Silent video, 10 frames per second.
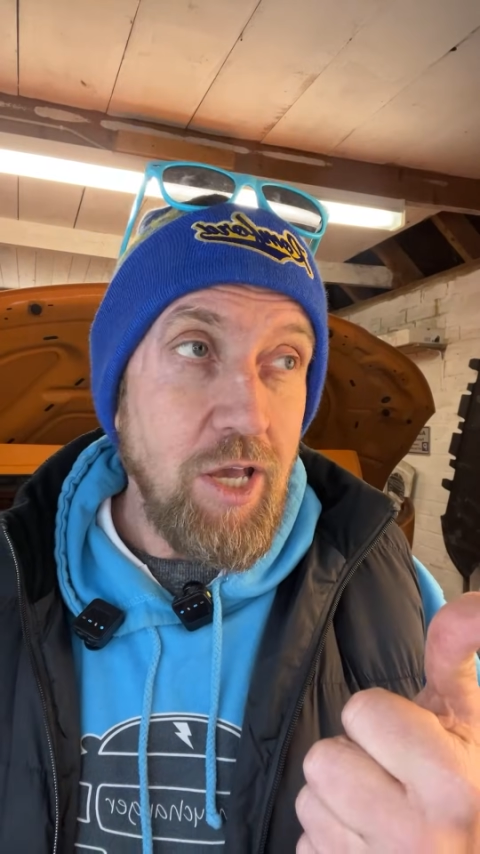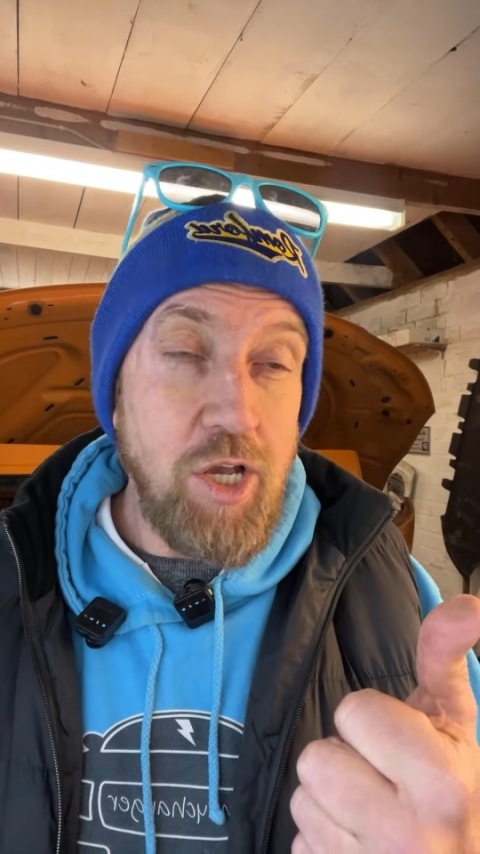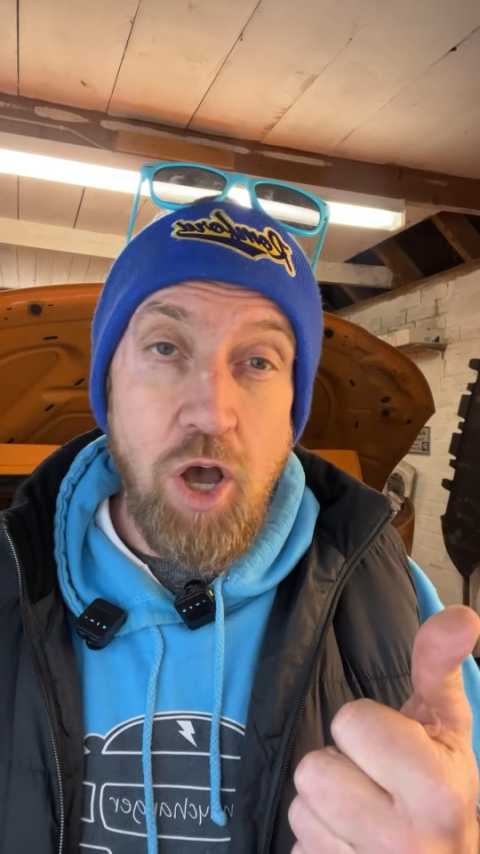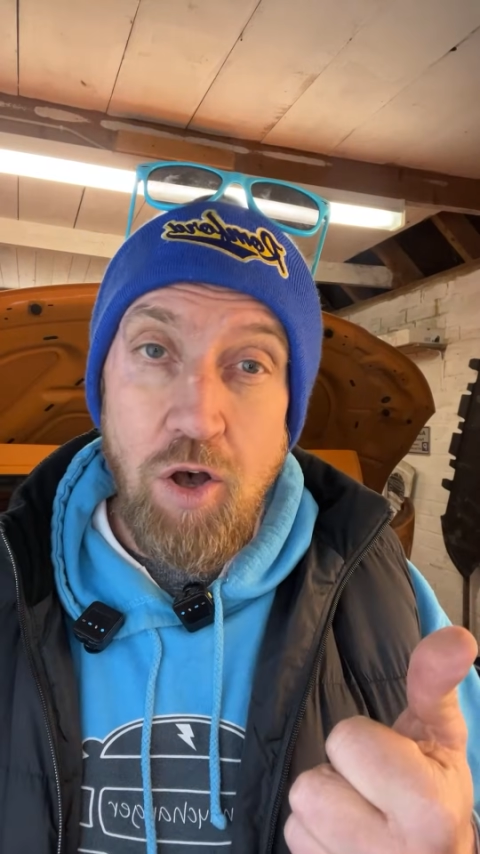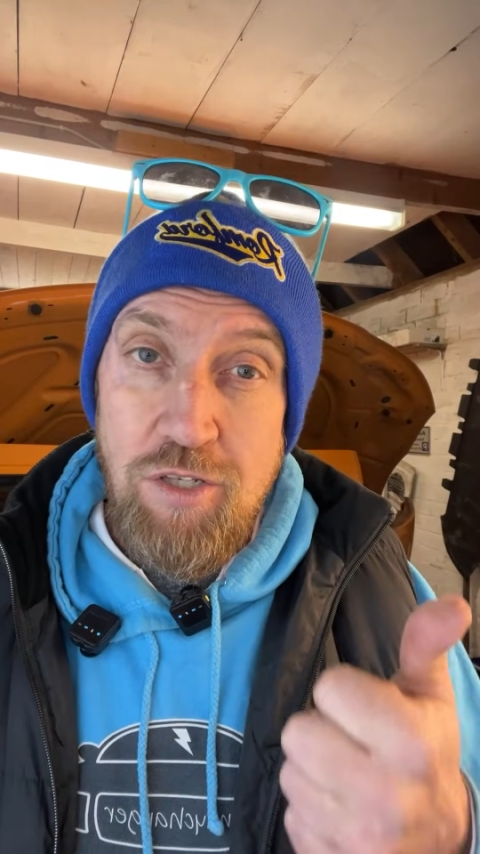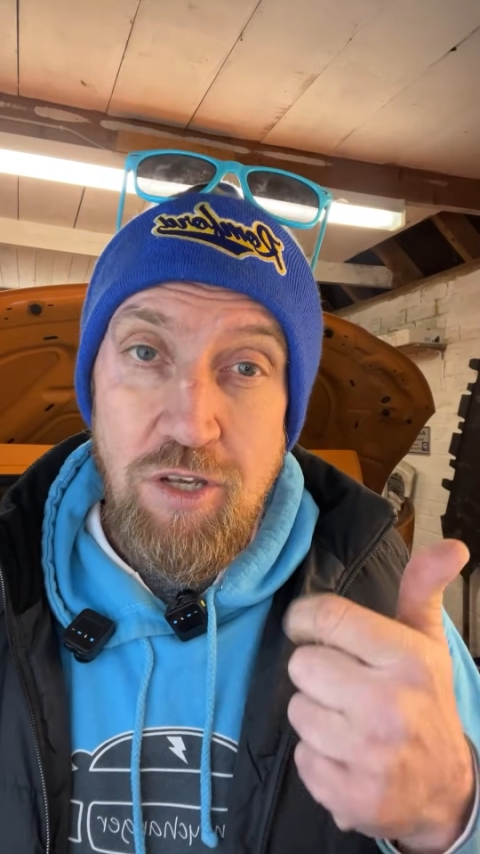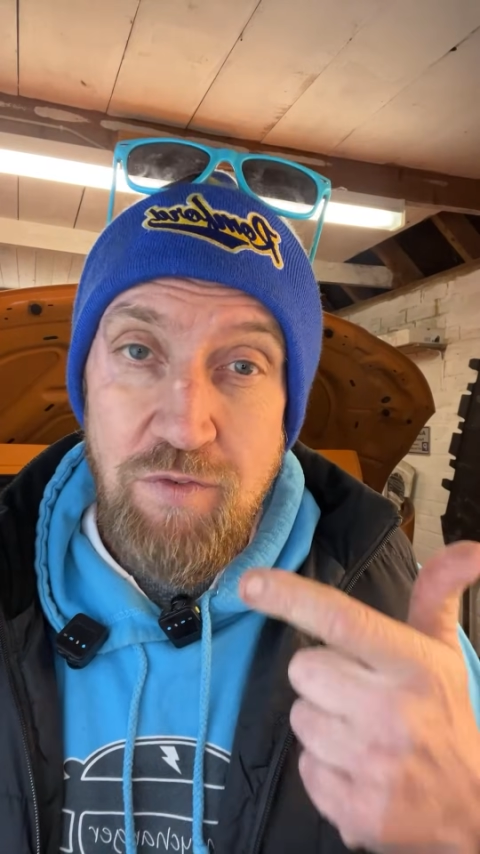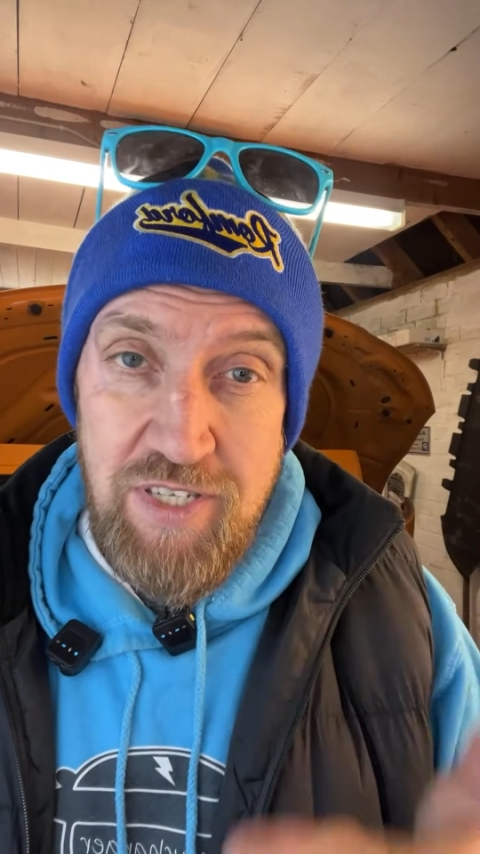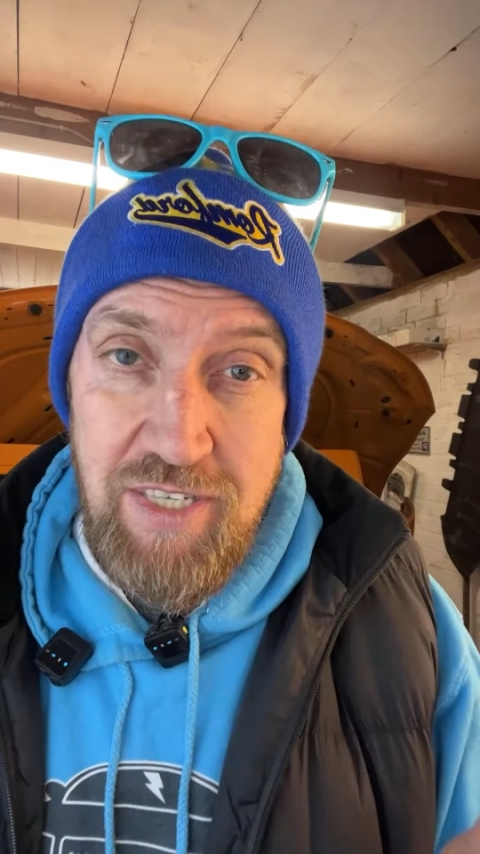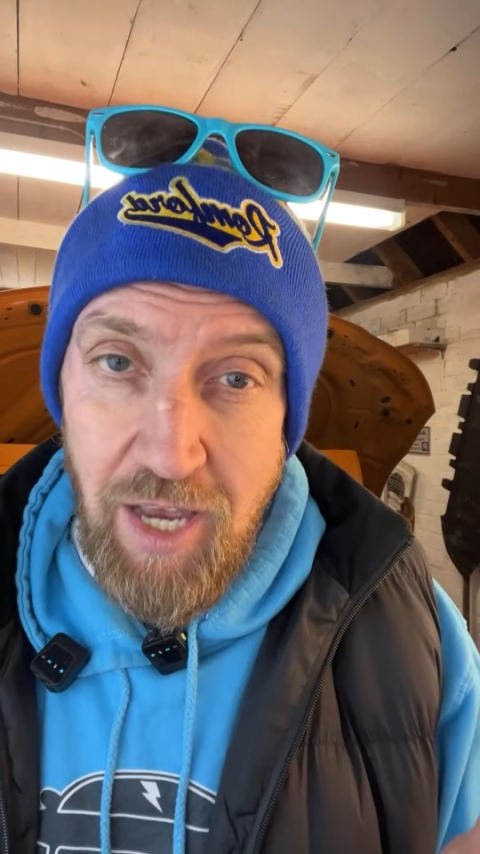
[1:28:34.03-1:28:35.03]
cars that are for
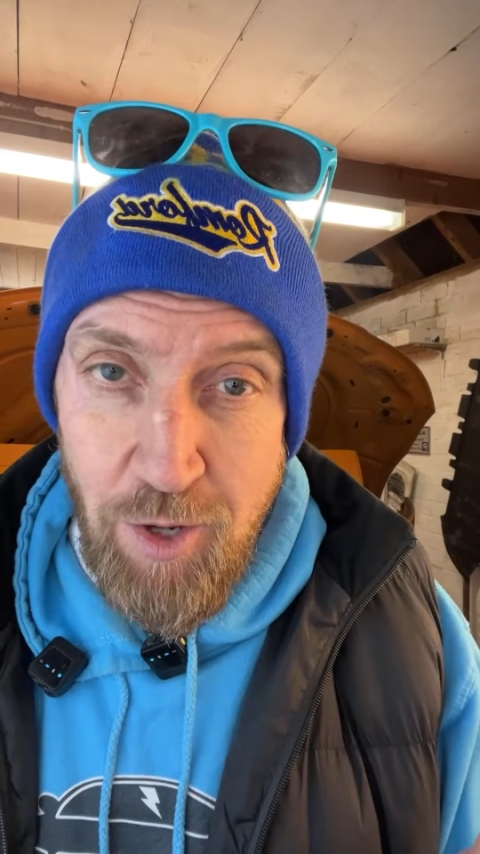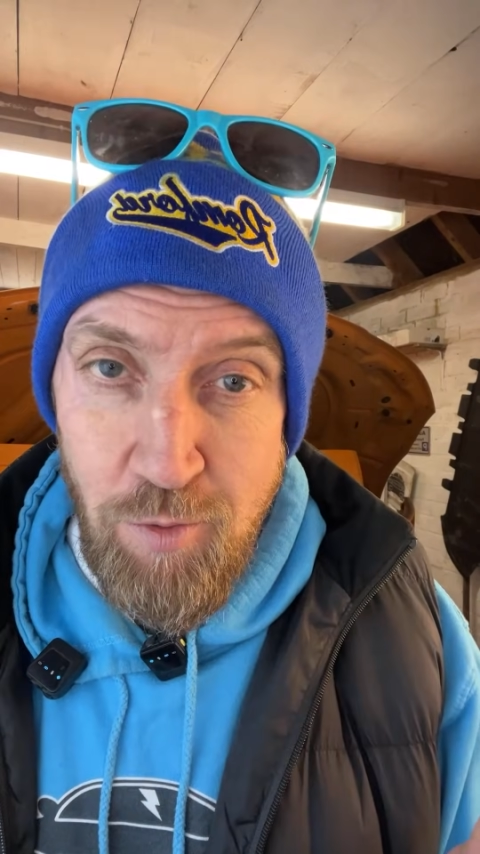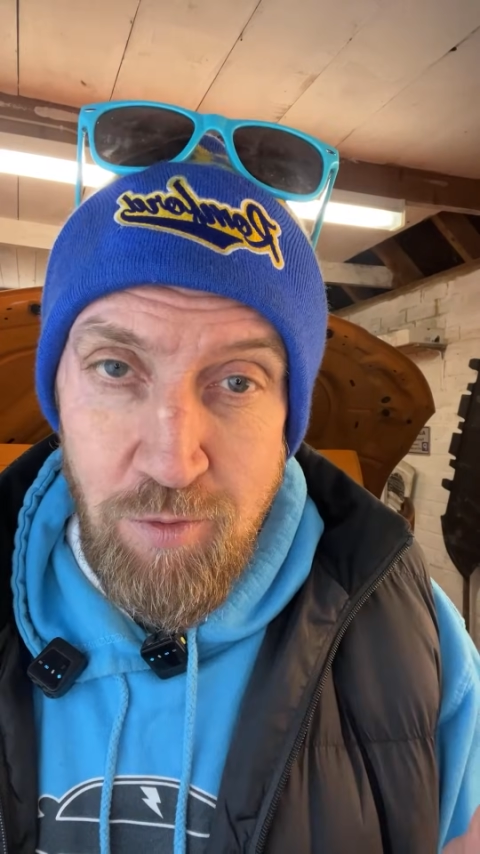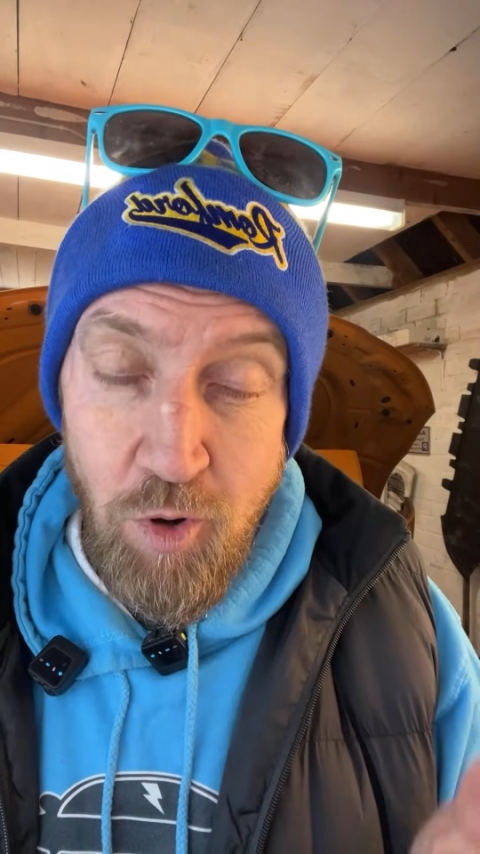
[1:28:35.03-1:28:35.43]
sale